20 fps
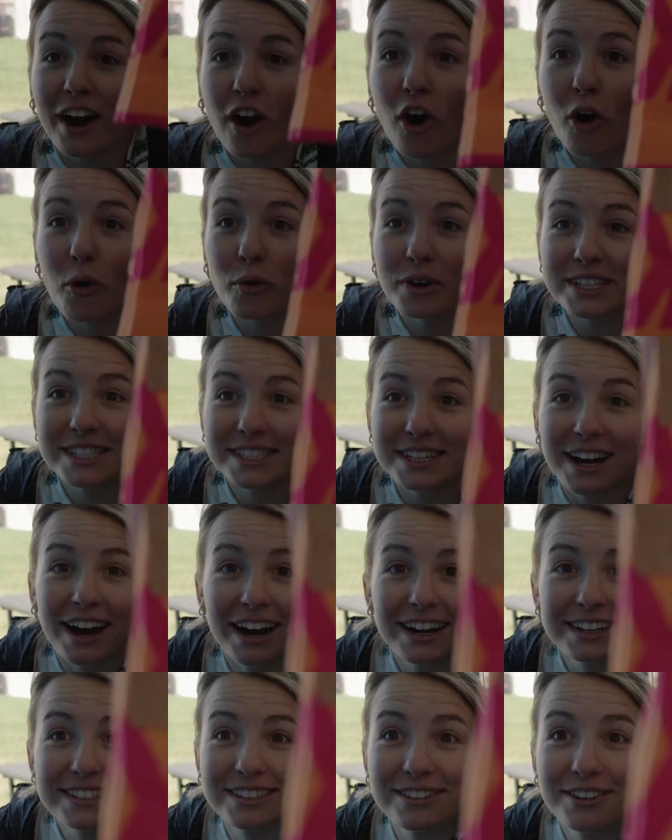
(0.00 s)
Hoka
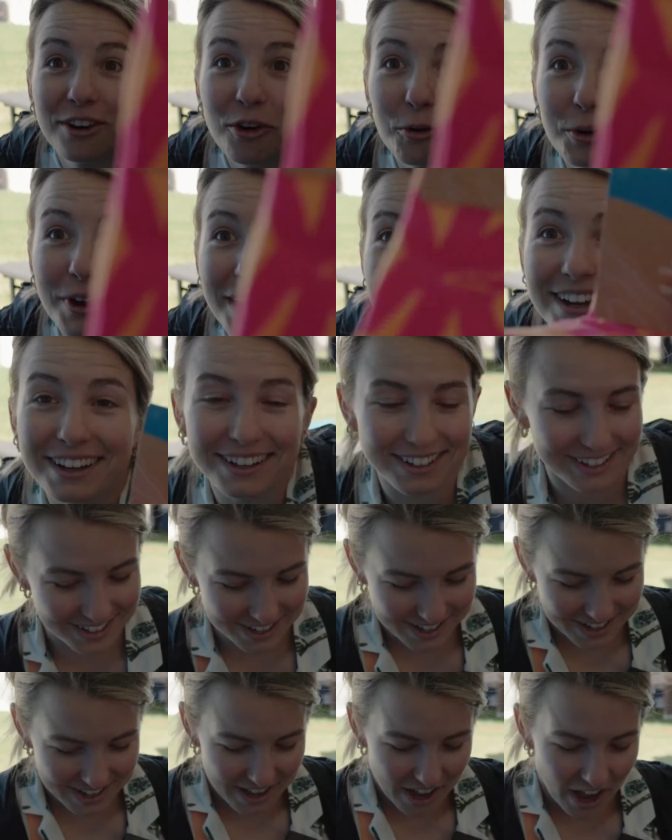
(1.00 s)
socks, Hoka.
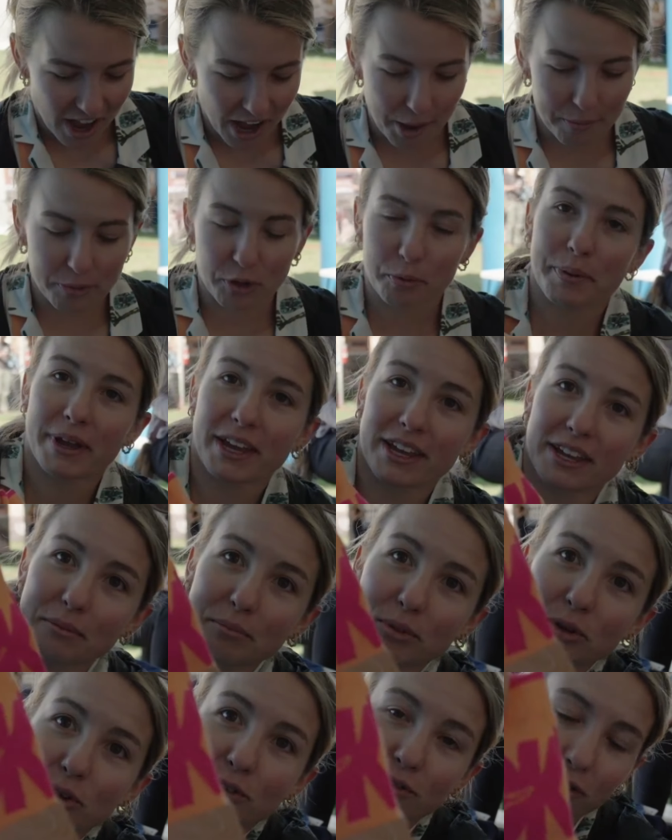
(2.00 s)
Um, they're pink and
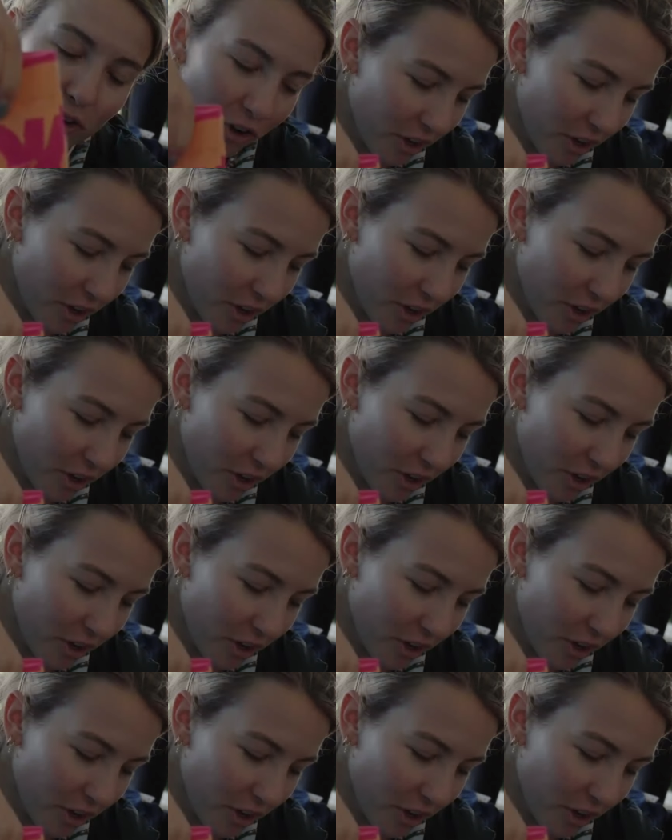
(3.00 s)
beautiful